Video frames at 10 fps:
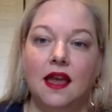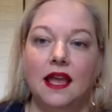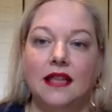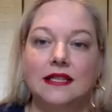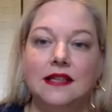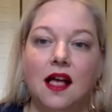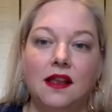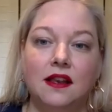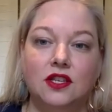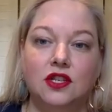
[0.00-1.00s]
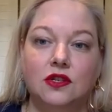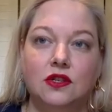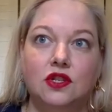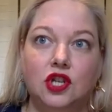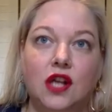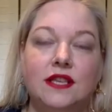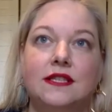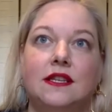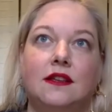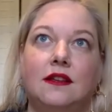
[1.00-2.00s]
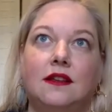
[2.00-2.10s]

It's not just